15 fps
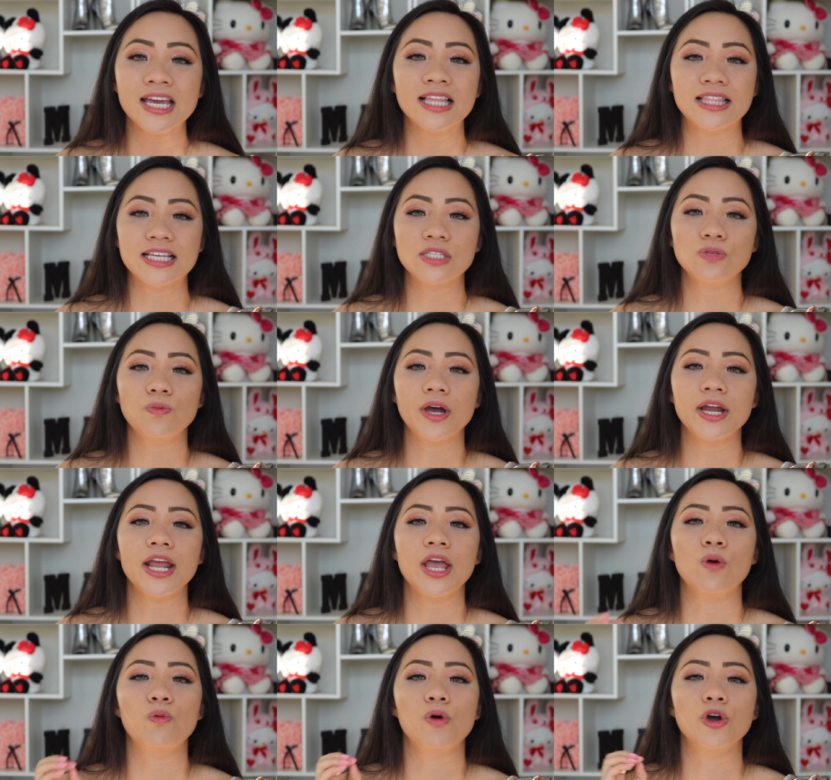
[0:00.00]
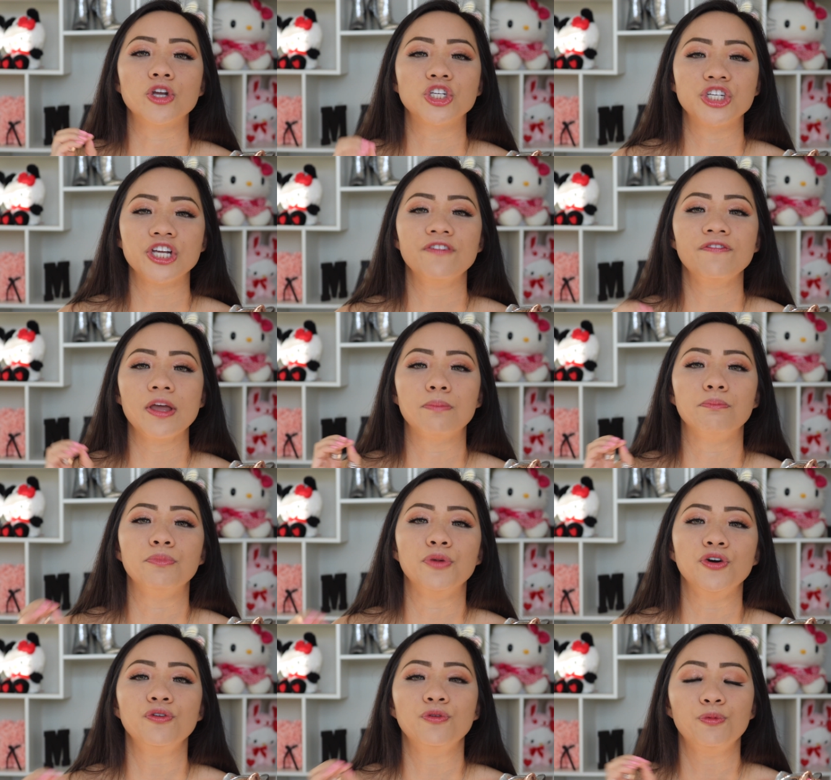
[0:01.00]
This one, it will shift and
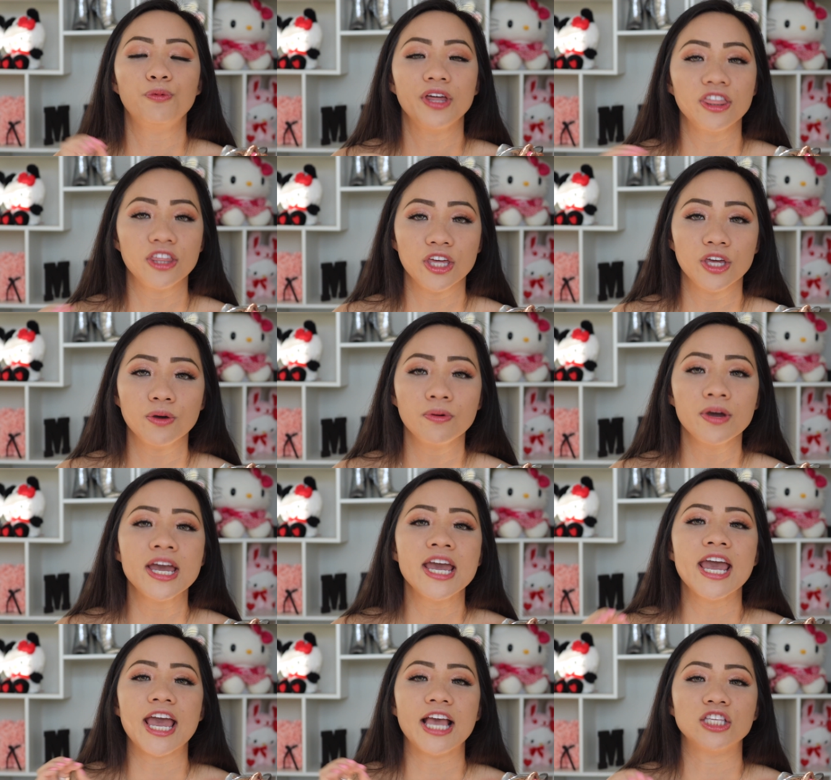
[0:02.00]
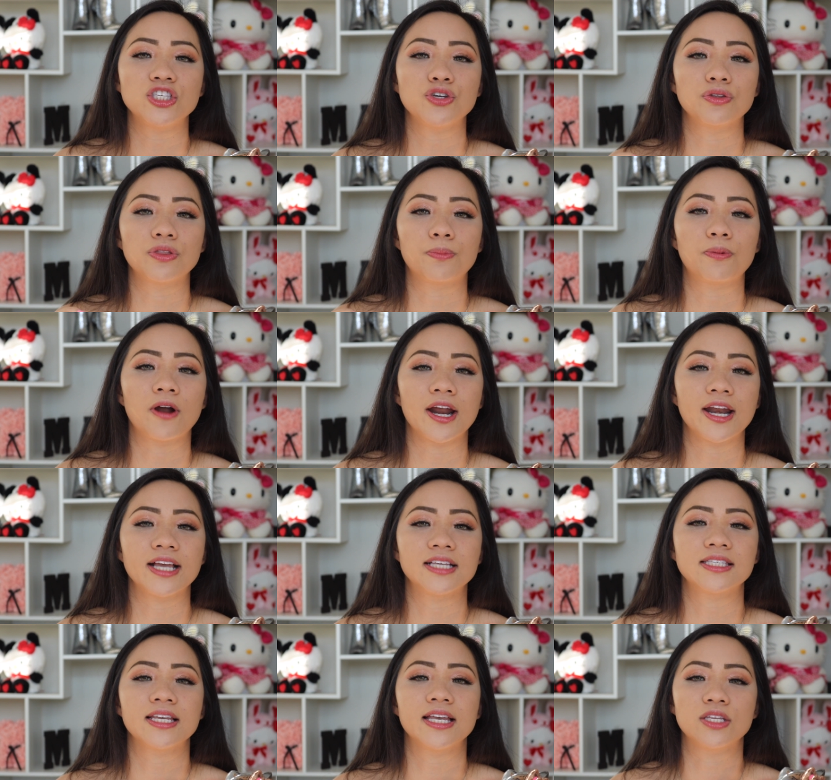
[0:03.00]
move with you until the
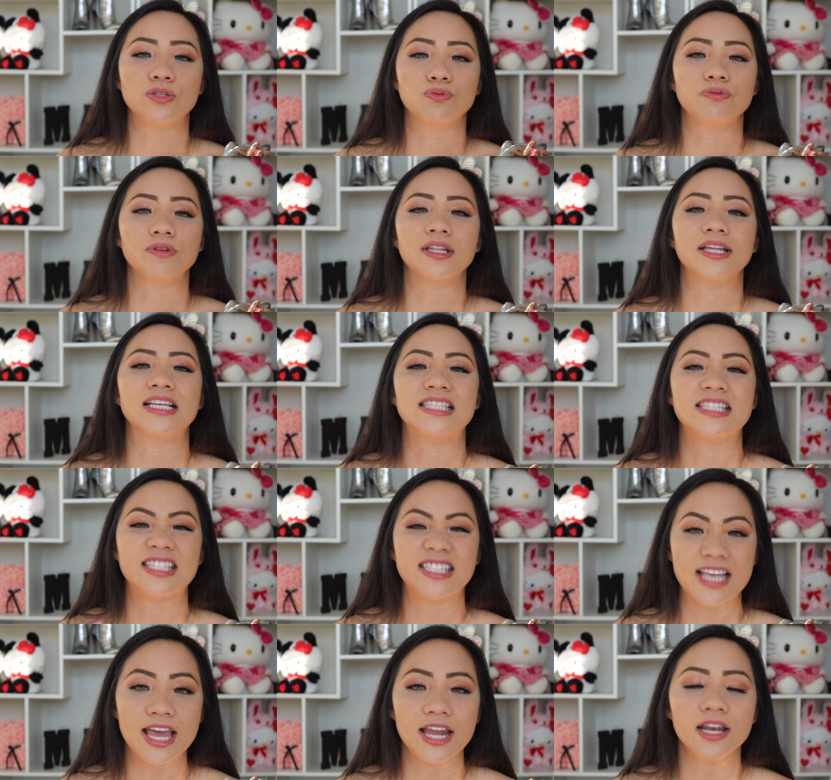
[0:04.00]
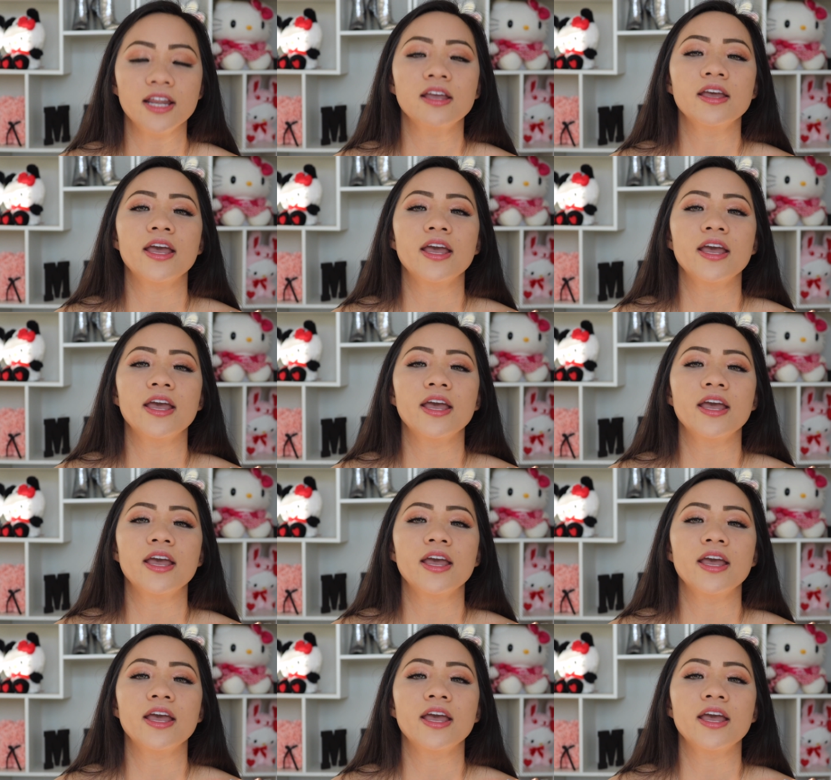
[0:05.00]
products is really set